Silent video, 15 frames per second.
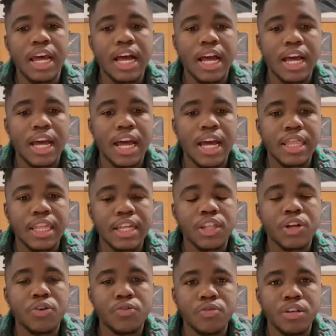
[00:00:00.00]
I think they're
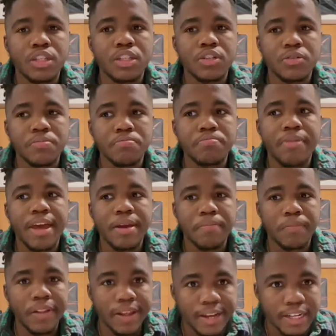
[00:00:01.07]
going to make
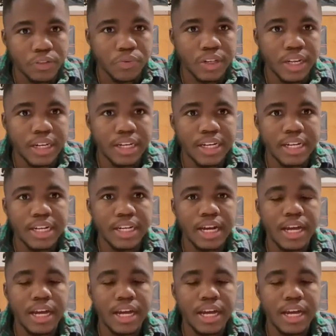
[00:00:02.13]
plays when they need it.